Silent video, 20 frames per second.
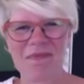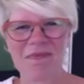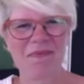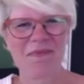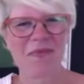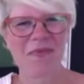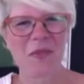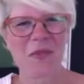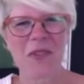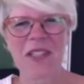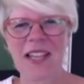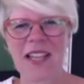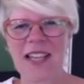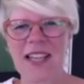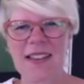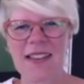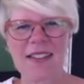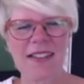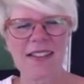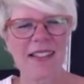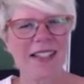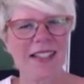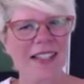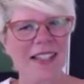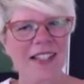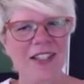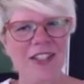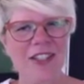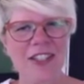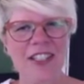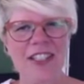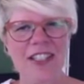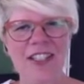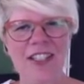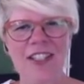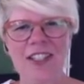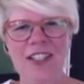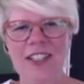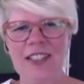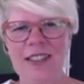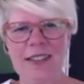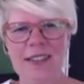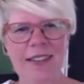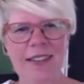Well, that is looking good.